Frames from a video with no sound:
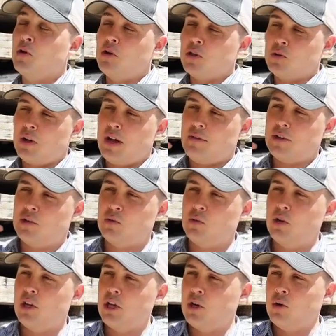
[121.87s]
cool is we'll have this
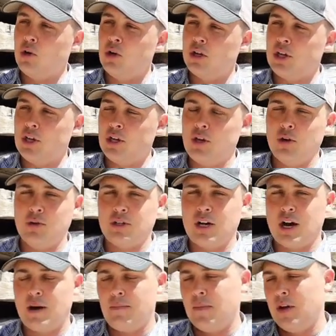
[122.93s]
really cool looking hewn
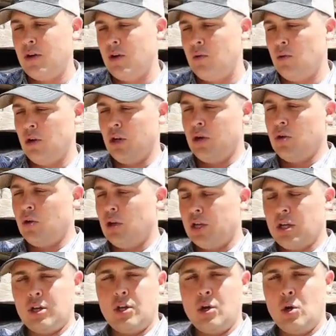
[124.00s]
top, really cool
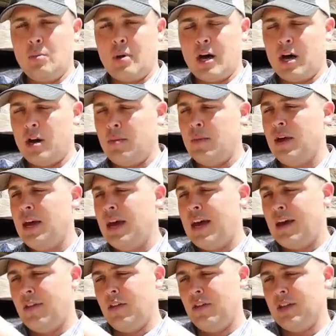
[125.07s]
looking hewn bottom,
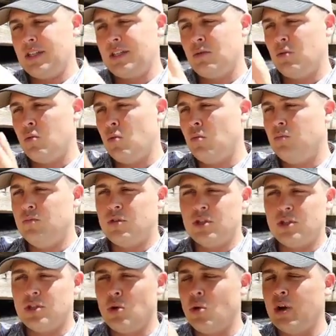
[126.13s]
and then this
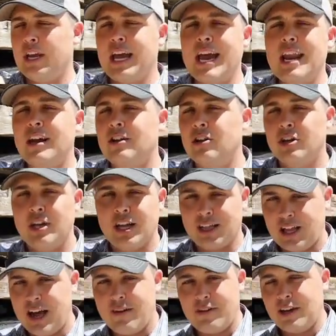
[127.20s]
just organic
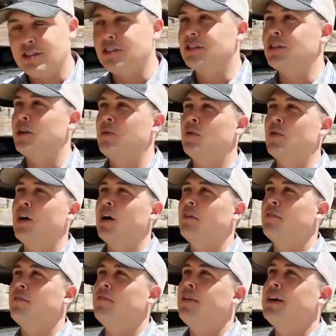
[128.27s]
looking live edge that's gonna be right
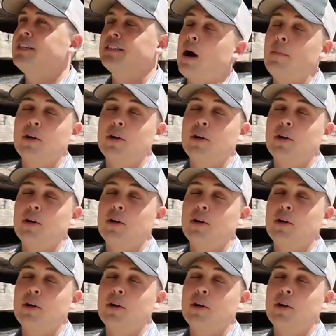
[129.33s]
off the face.